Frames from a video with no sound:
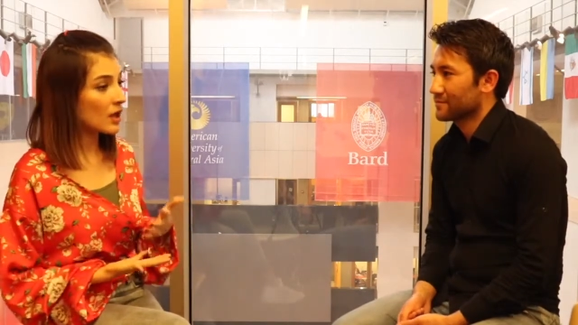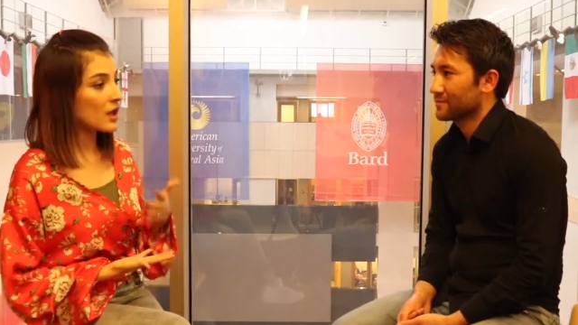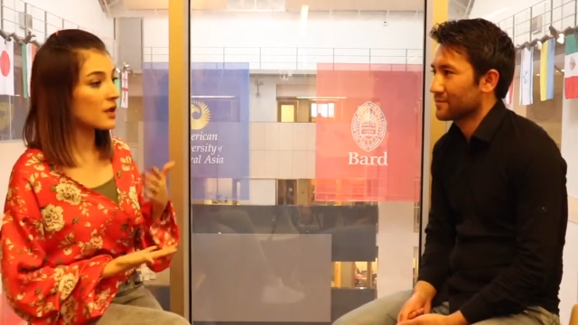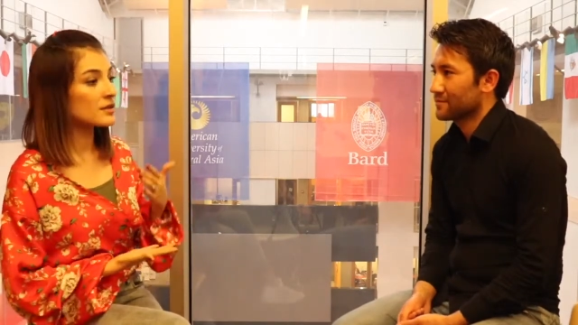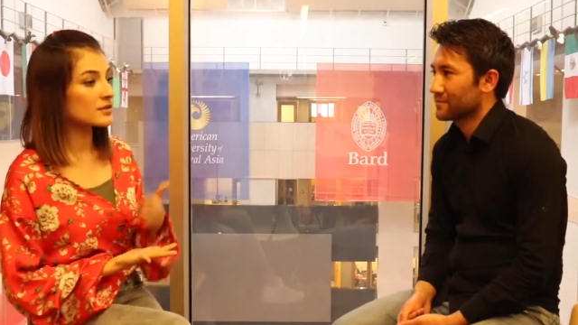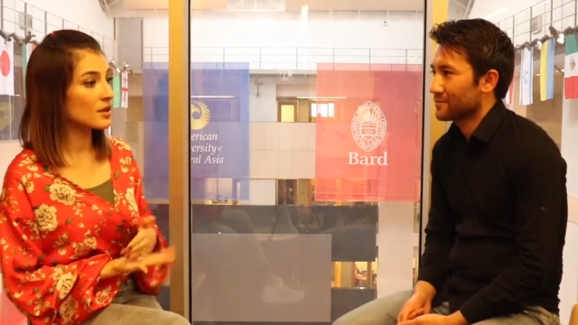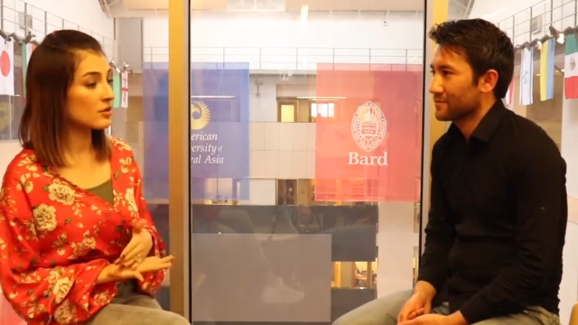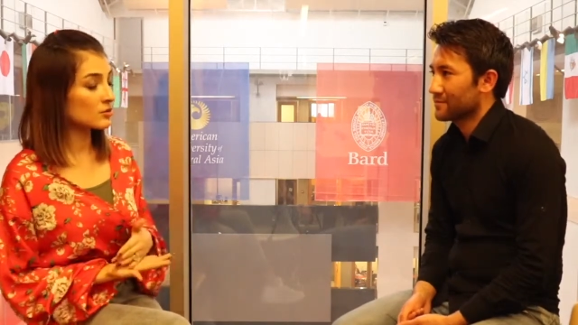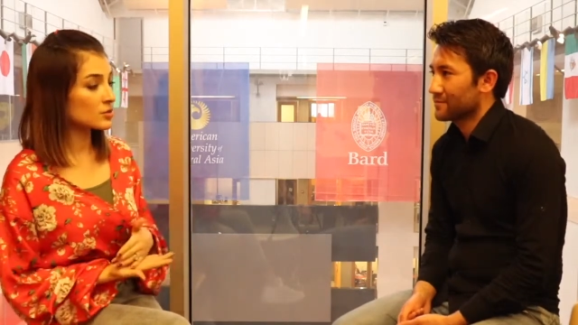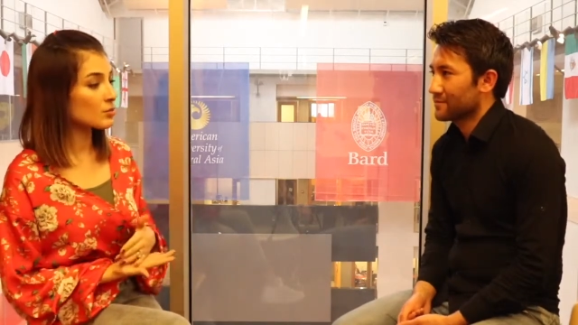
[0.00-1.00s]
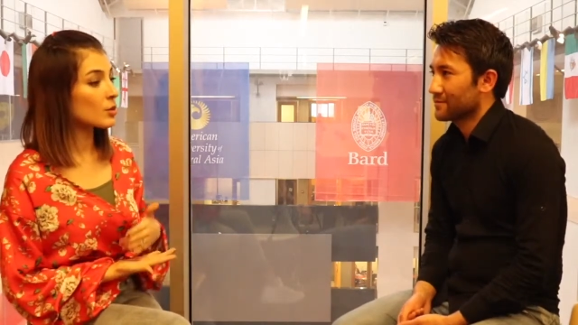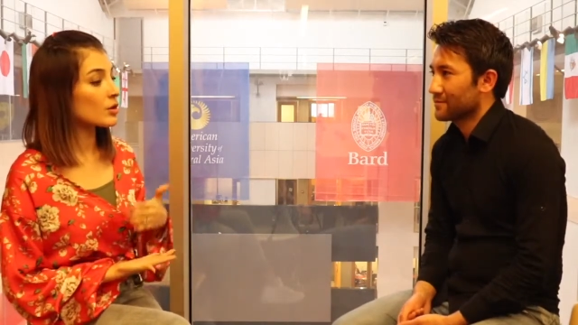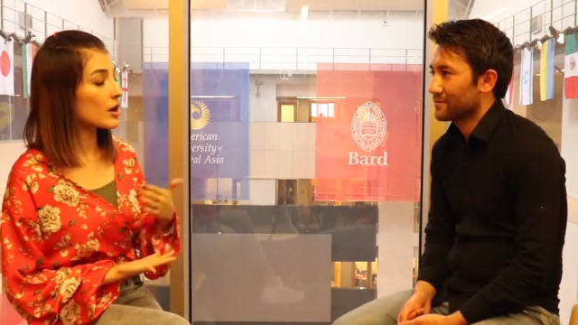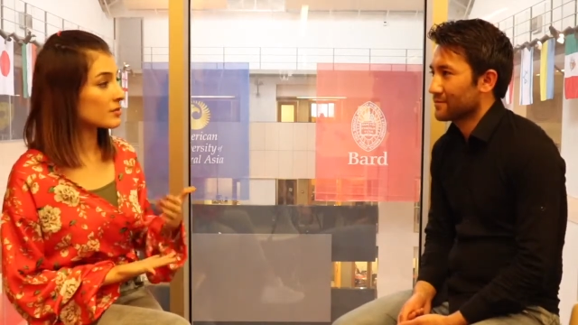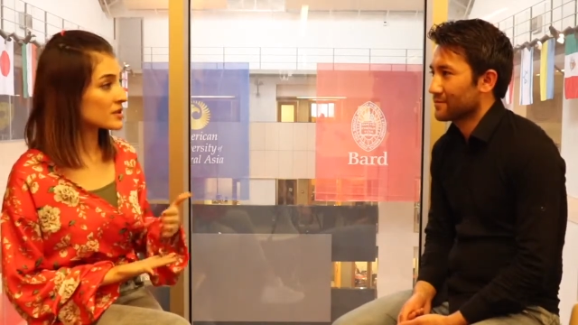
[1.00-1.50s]
Speaker 1: and sounds more
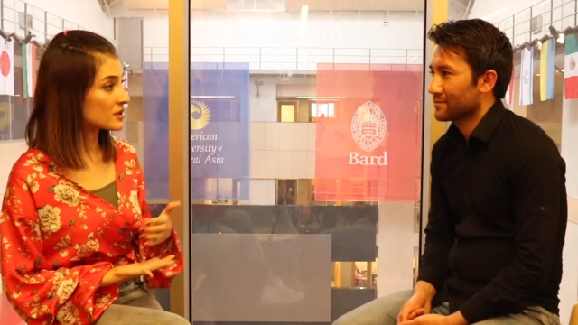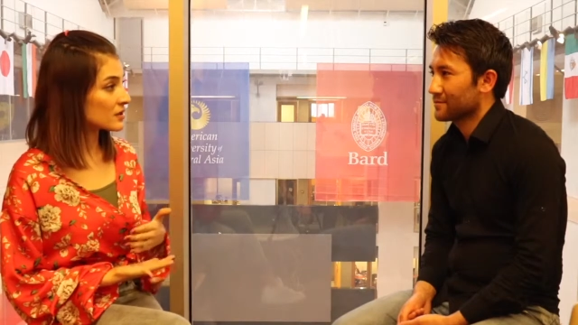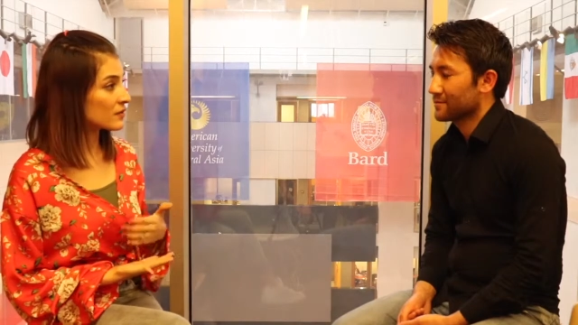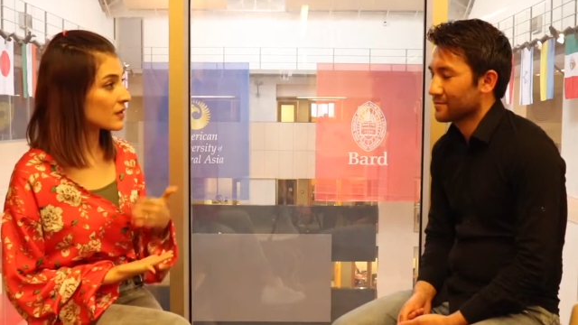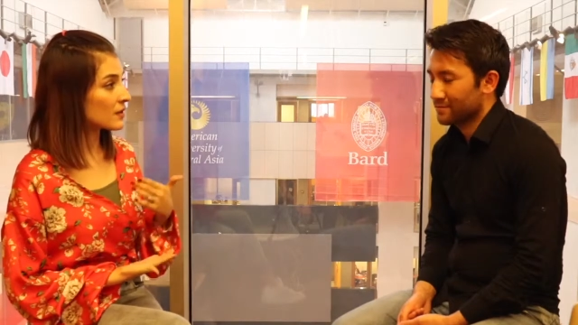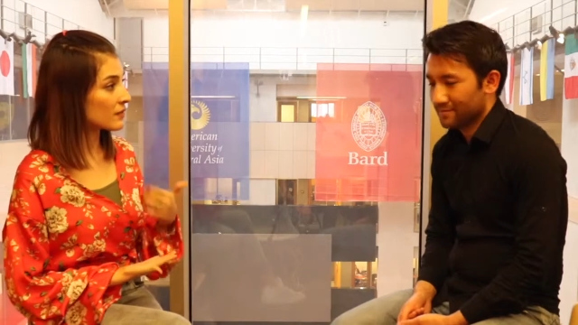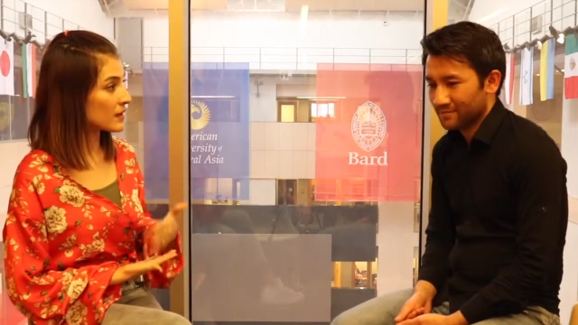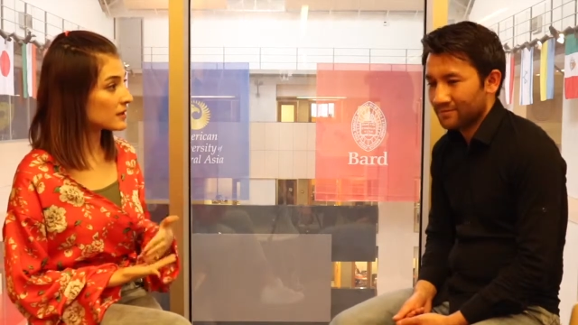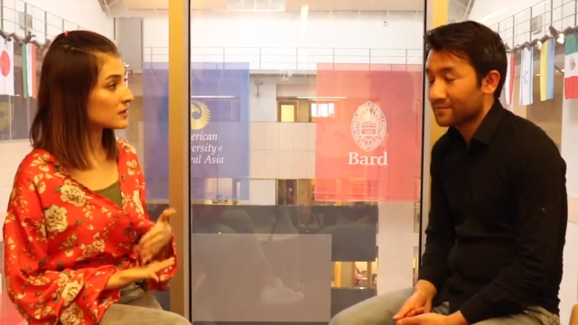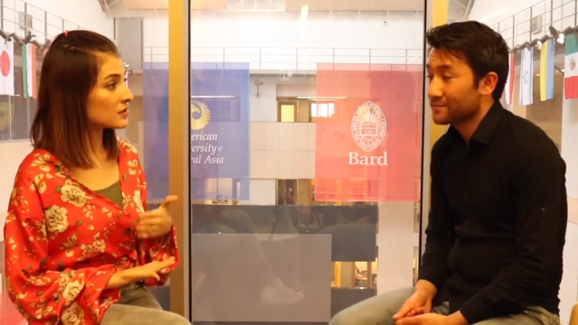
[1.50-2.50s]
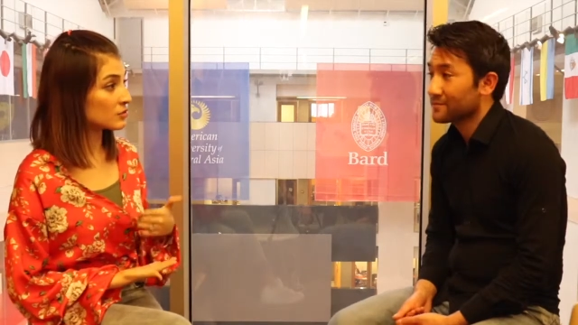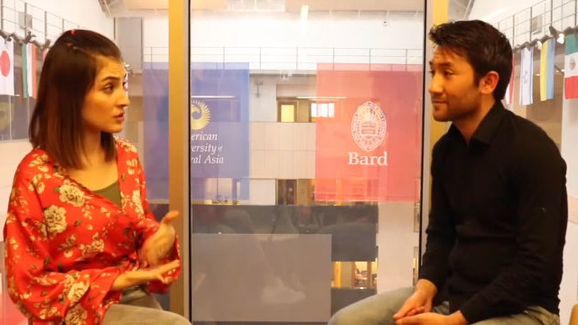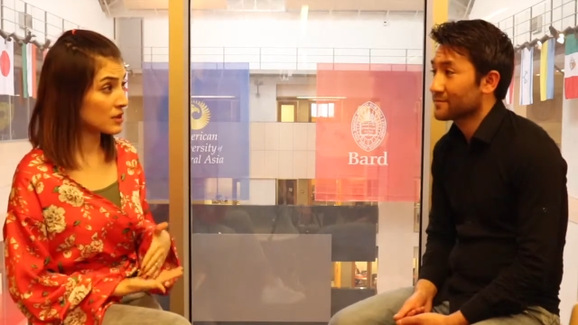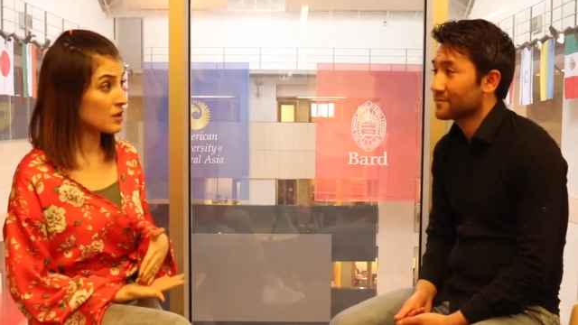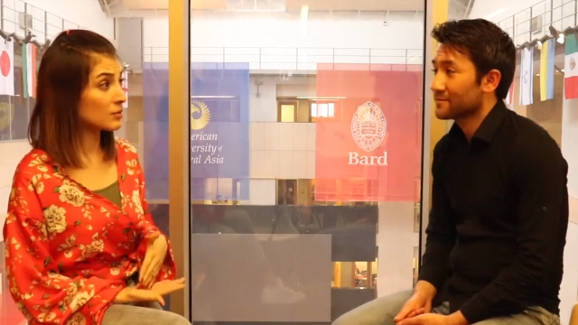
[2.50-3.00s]
objective and valid and
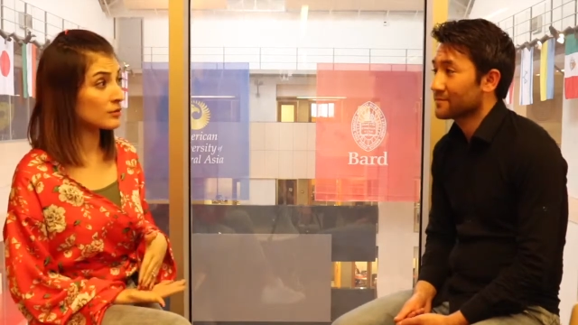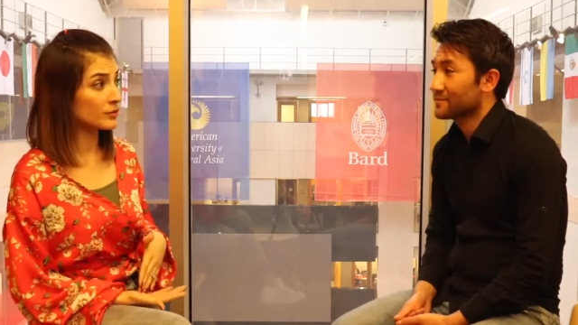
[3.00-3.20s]
reliable for